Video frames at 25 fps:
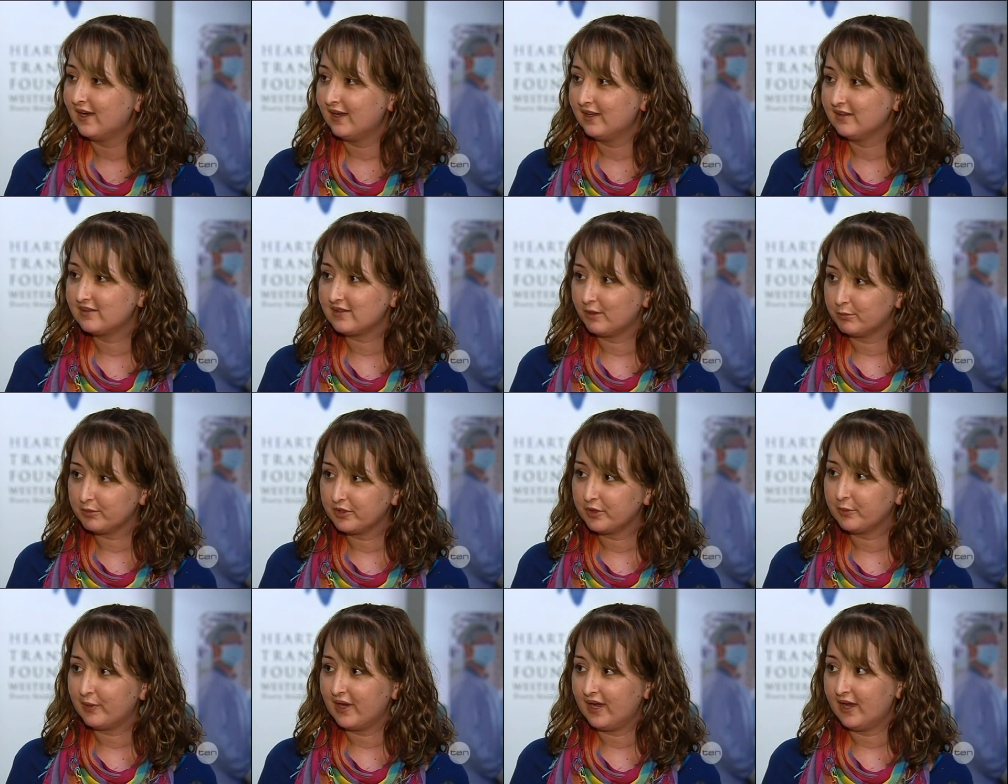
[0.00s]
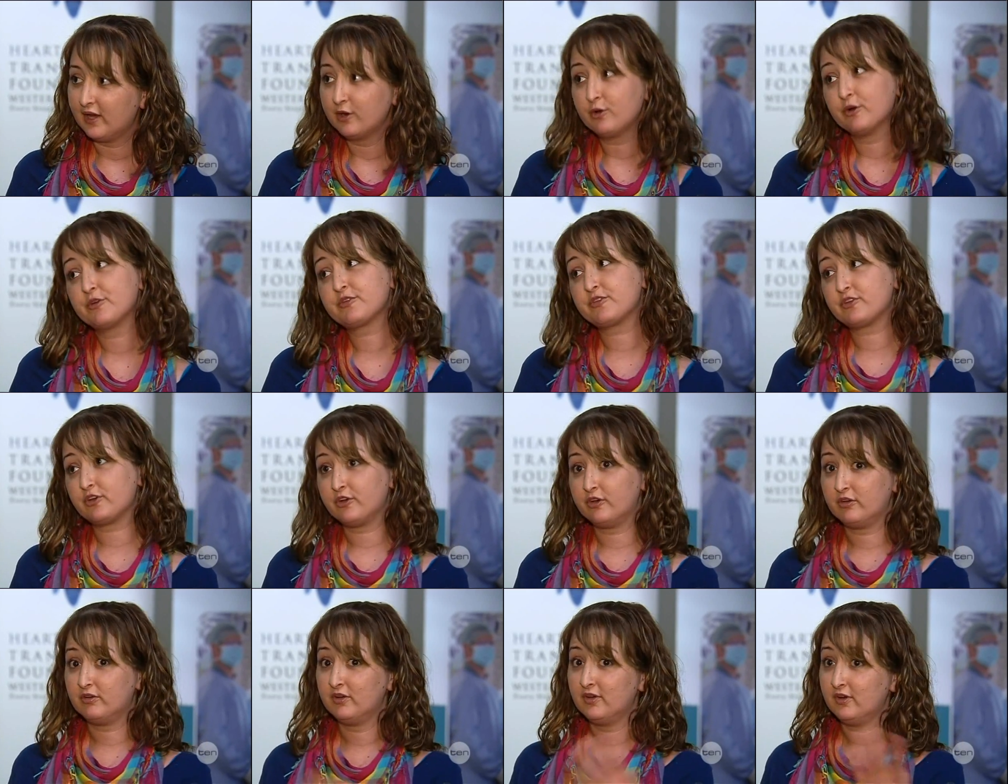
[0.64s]
in WA and
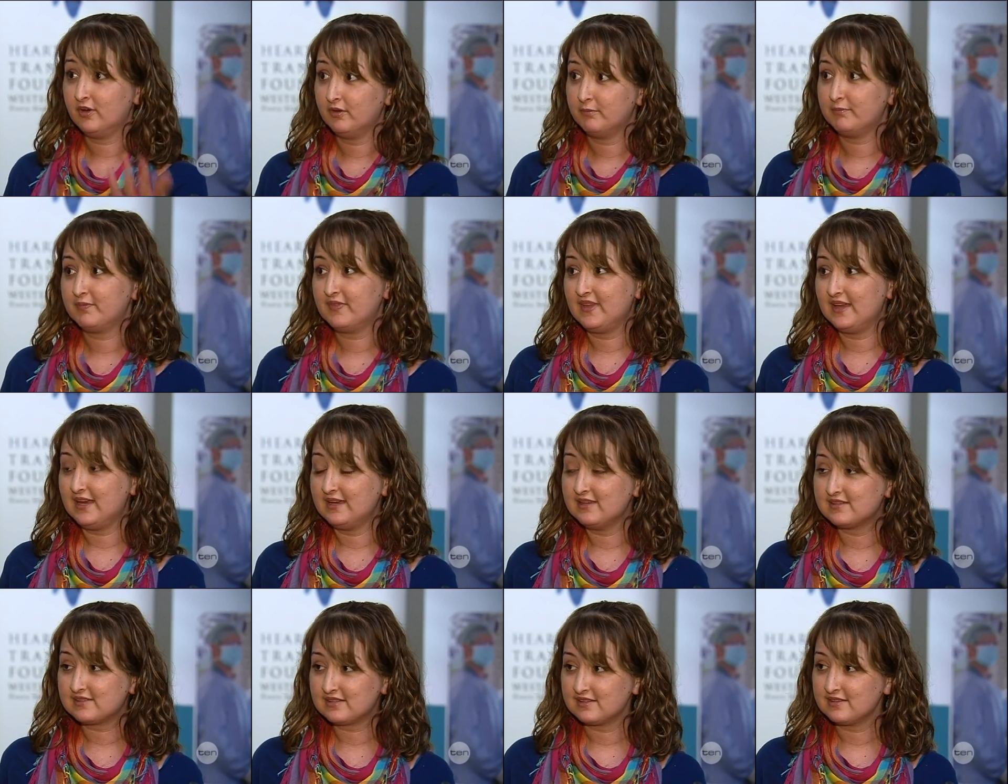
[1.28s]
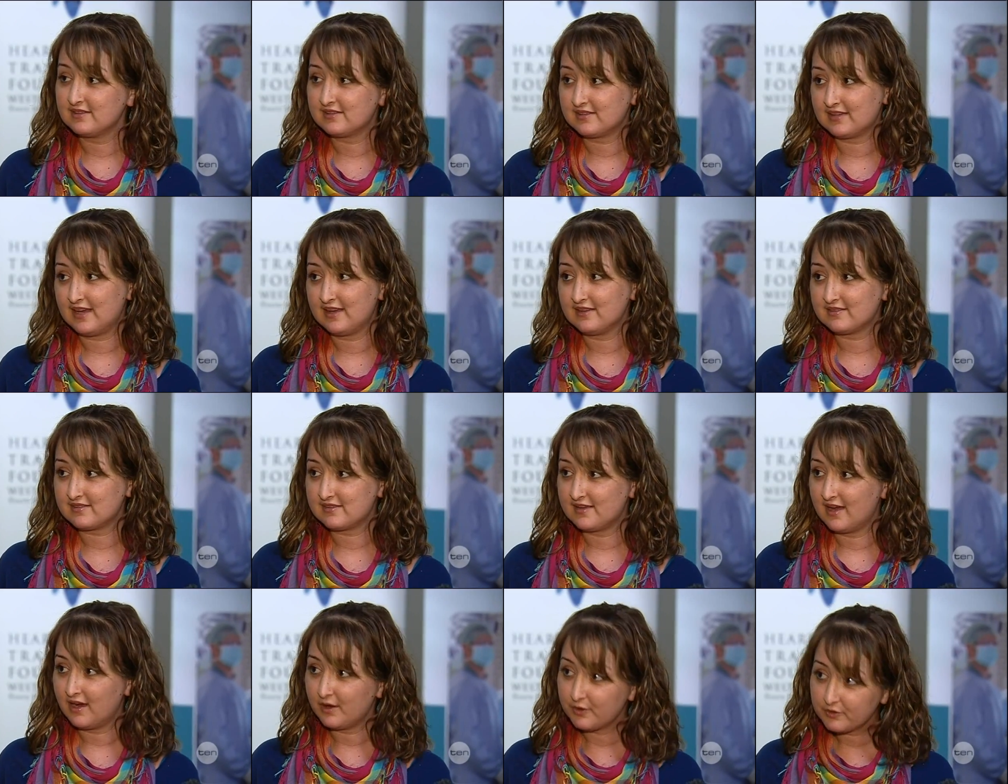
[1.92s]
also the eastern
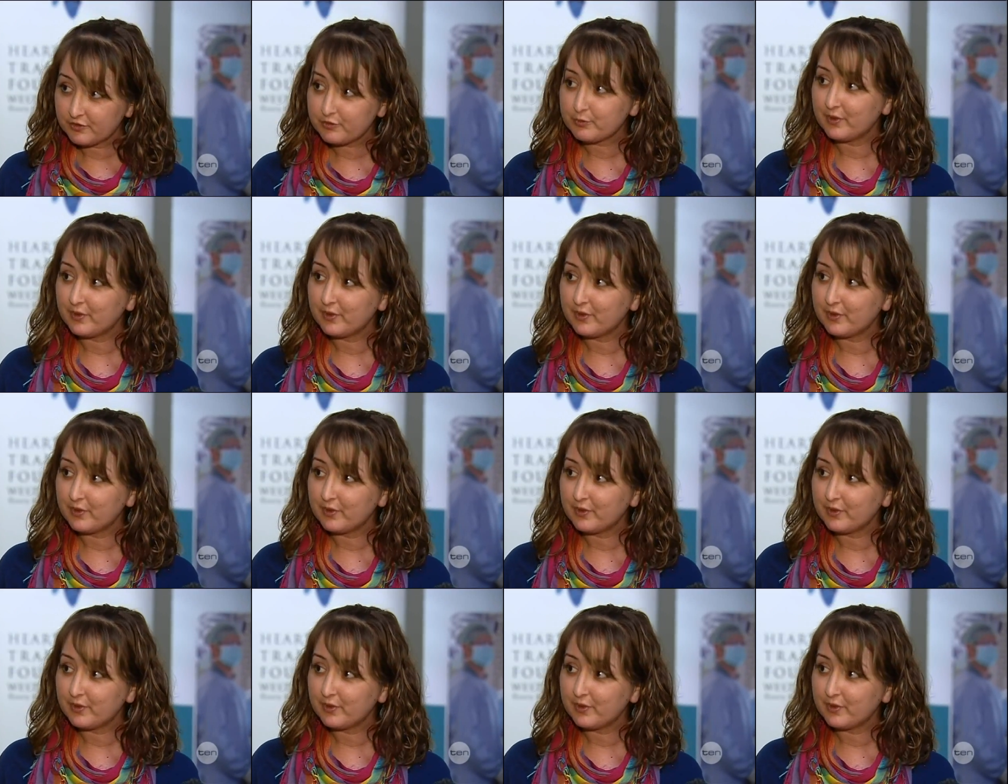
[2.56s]
states now